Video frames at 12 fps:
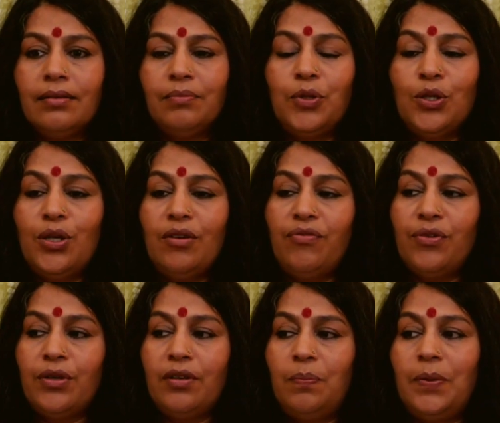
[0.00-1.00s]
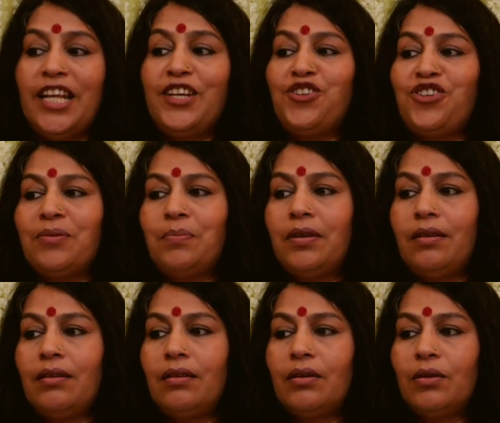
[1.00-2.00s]
beautiful,
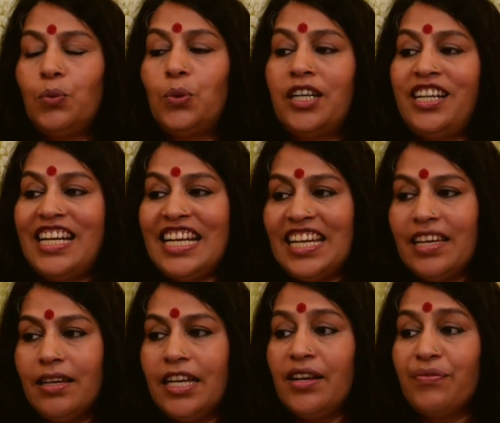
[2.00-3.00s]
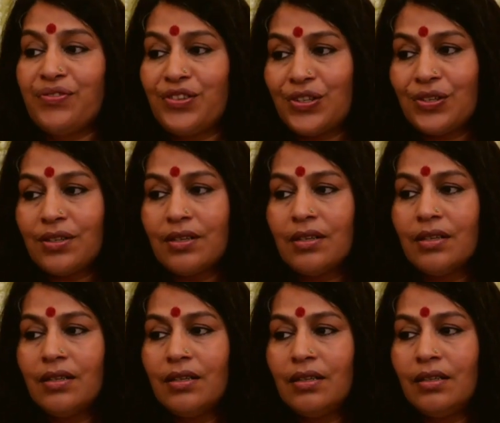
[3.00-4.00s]
pleasurable, worldly gift
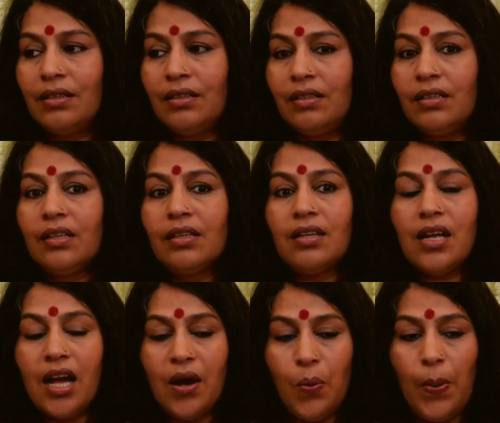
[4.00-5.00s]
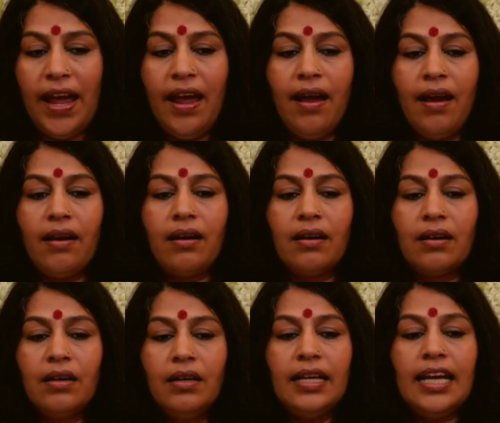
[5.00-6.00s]
aware?
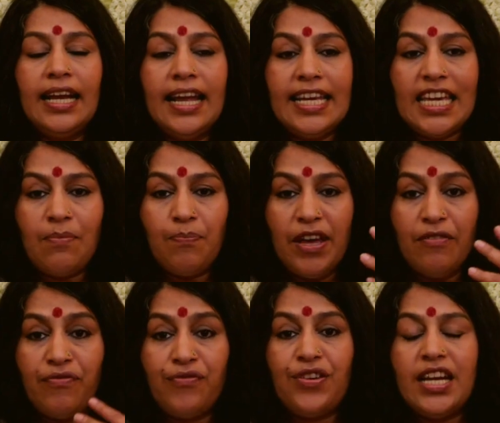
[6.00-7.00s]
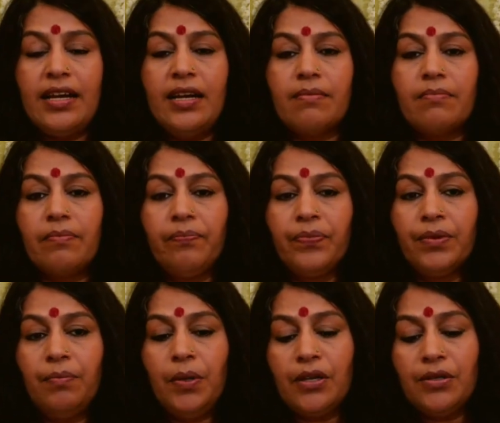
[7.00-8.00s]
Can I keep my freedom?
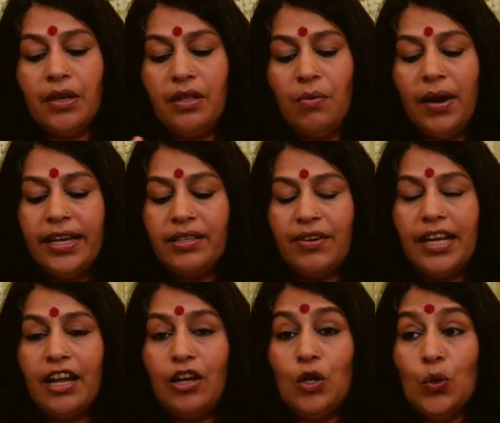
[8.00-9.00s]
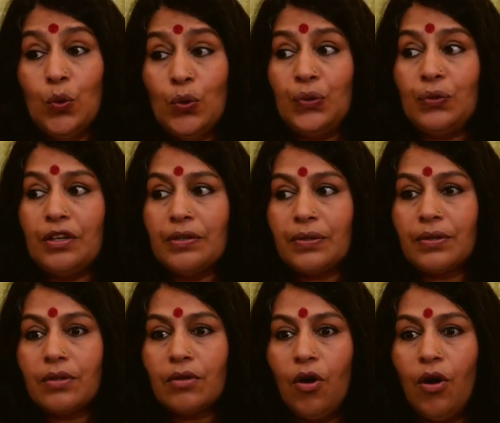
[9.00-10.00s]
Because otherwise, when I lose
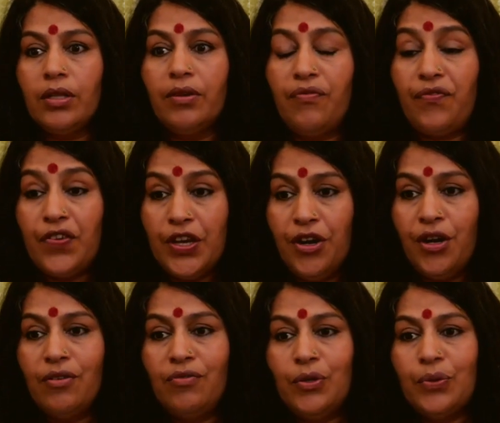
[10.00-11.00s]
this, or the fear of